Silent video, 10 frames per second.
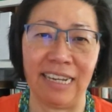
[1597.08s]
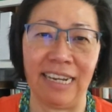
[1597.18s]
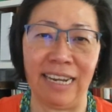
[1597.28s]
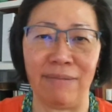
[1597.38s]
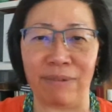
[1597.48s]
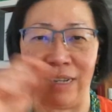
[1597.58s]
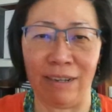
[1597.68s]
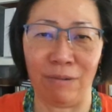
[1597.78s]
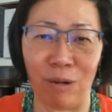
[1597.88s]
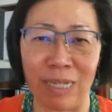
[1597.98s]
And
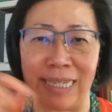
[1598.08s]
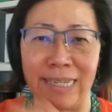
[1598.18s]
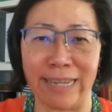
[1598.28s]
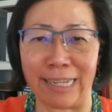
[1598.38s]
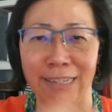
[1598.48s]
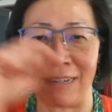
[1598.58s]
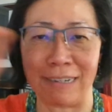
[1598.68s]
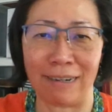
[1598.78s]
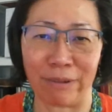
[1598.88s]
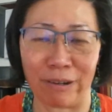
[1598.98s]
what's the
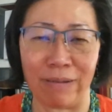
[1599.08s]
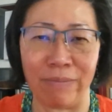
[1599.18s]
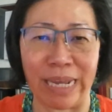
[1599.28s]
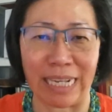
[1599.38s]
likelihood I'm going to make